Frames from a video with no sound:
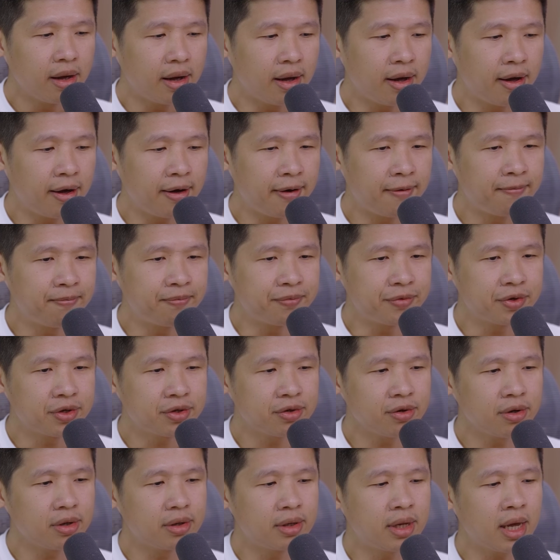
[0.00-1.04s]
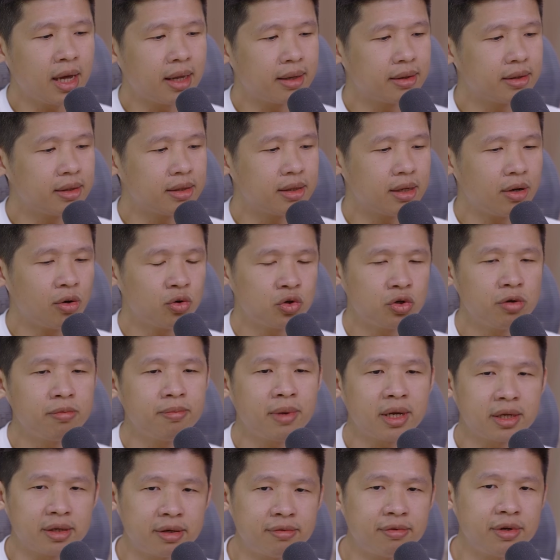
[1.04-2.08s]
that also
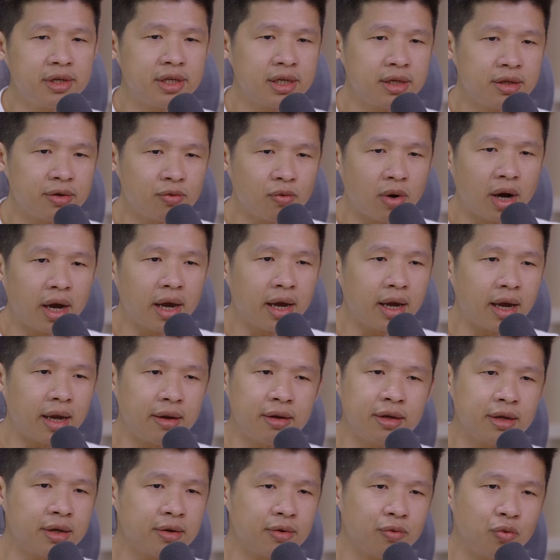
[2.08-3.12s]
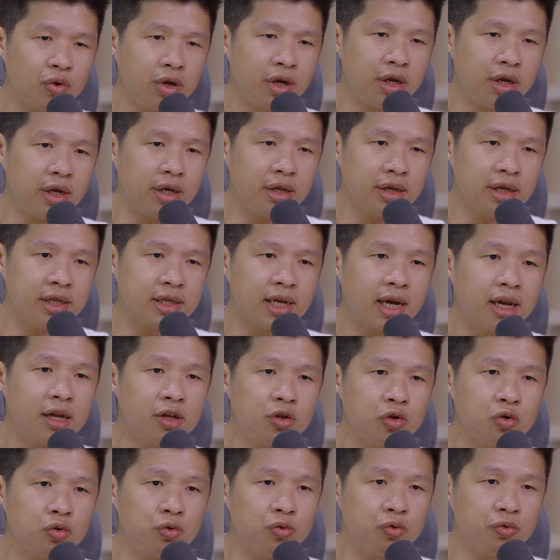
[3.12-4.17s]
makes the reason why I think we
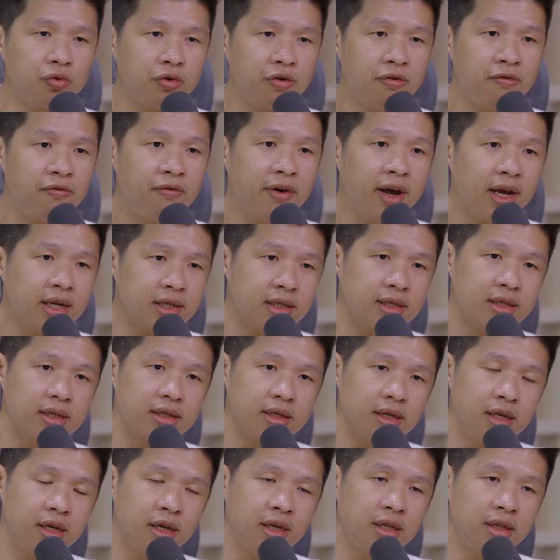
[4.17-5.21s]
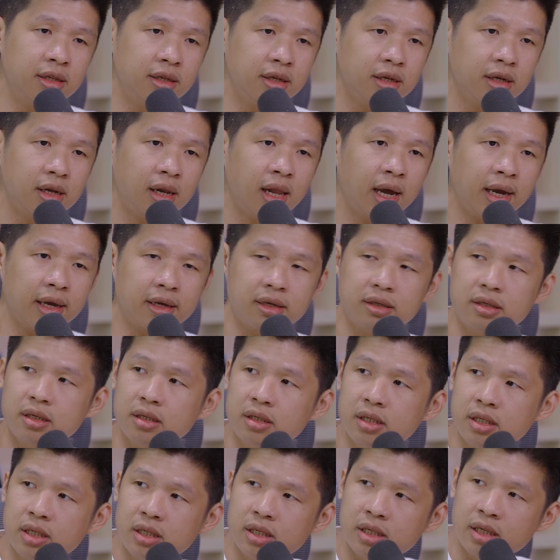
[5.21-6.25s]
decided to invest in like
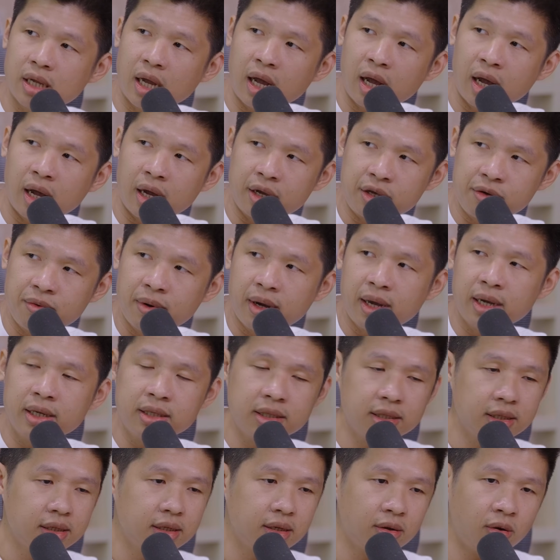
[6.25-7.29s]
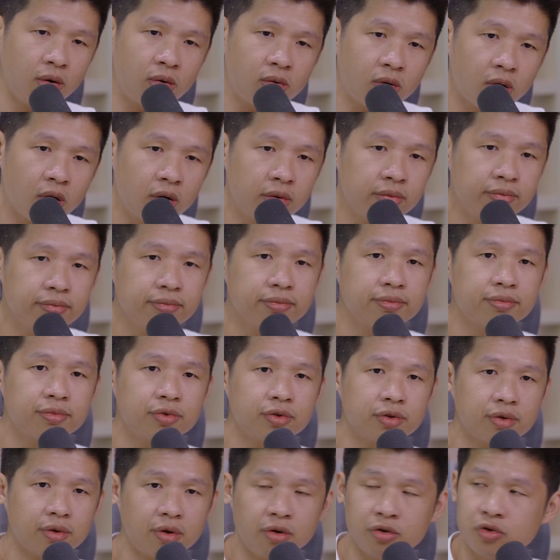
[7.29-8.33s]
US, Hong Kong,
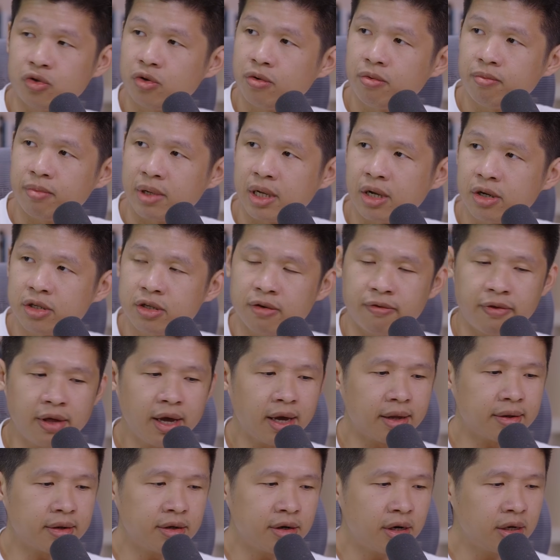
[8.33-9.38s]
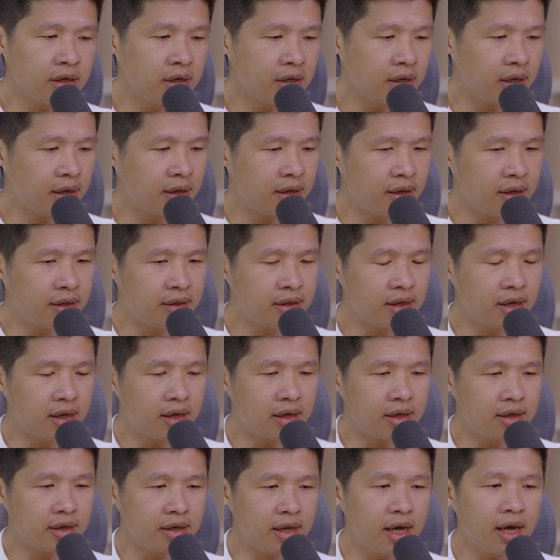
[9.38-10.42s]
also because of that, right? And
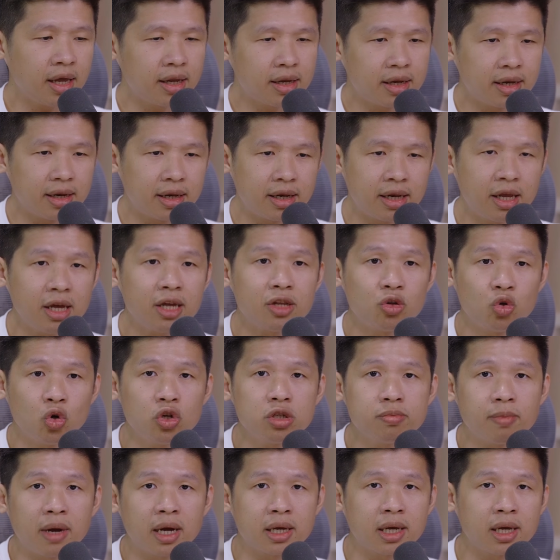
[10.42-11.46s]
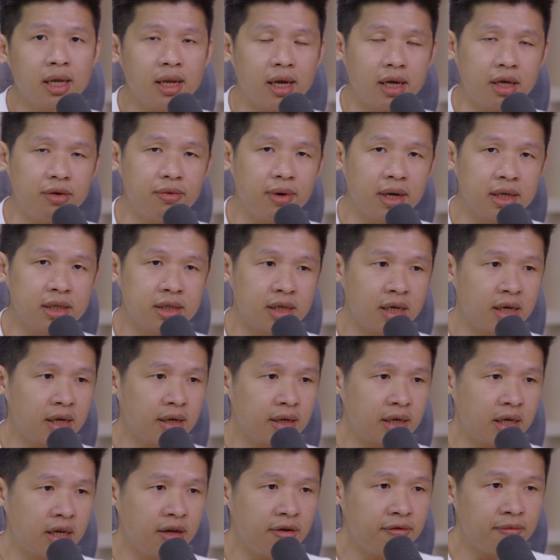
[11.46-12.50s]
that those market like US, they
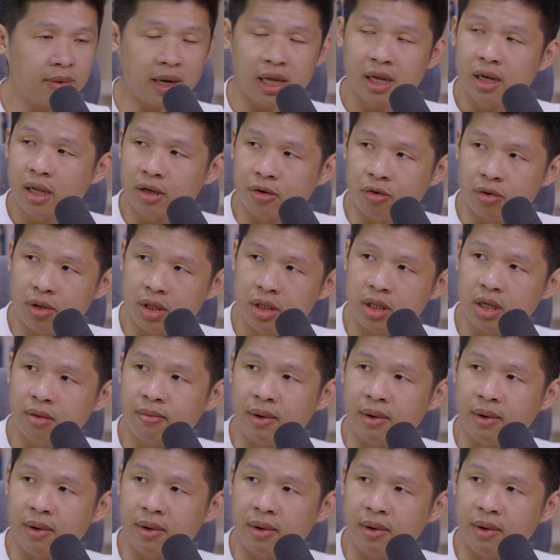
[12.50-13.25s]
give better liquidity,